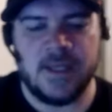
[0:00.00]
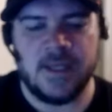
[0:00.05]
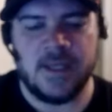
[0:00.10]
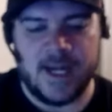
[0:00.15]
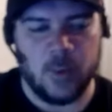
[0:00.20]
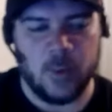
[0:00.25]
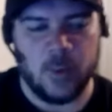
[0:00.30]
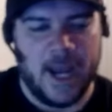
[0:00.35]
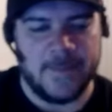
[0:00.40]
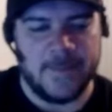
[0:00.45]

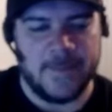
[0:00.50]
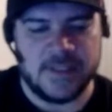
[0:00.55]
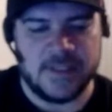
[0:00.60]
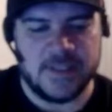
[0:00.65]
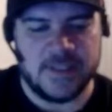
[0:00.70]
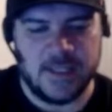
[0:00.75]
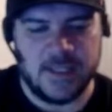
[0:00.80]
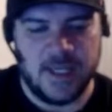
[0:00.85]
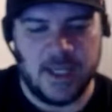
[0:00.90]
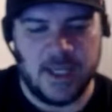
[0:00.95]
kind of wrapped
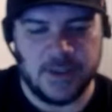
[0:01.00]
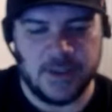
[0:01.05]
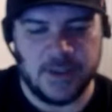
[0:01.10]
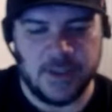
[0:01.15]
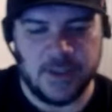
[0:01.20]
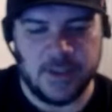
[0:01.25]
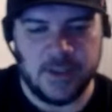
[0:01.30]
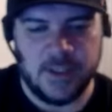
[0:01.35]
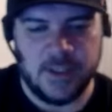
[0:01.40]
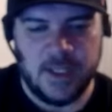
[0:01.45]

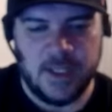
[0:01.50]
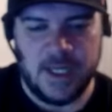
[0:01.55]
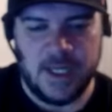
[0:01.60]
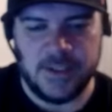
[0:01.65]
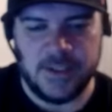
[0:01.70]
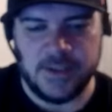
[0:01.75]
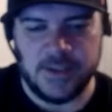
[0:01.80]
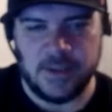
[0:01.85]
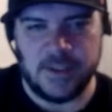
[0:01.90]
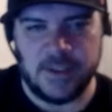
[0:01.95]
together
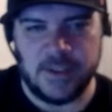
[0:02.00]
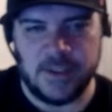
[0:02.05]
and turned